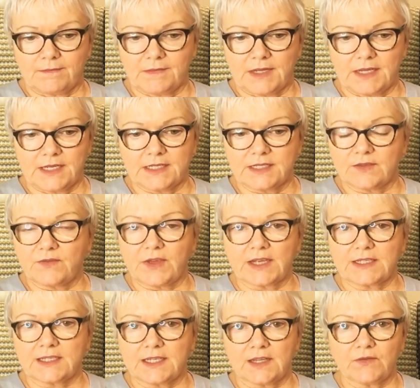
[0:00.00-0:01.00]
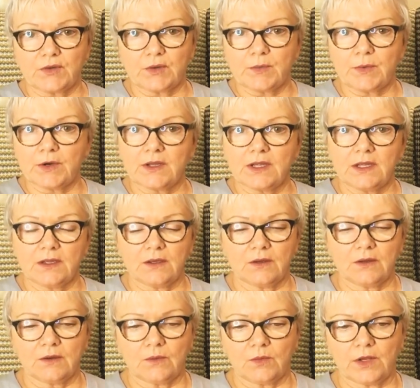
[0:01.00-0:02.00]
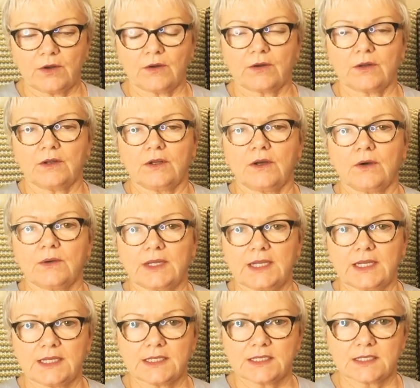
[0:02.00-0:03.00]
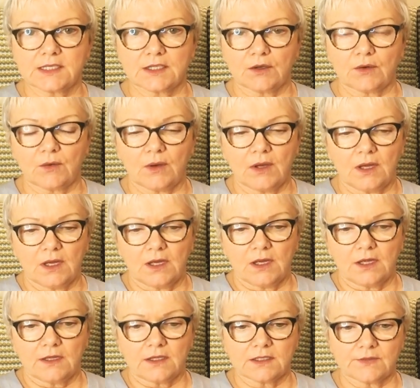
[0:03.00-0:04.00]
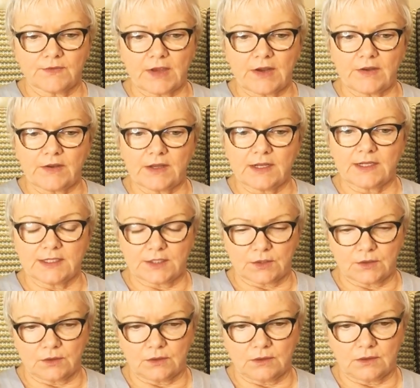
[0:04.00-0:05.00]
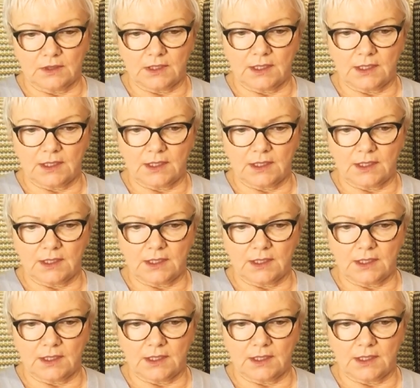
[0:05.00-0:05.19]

is affecting everybody. We are not alone in it, so there's very little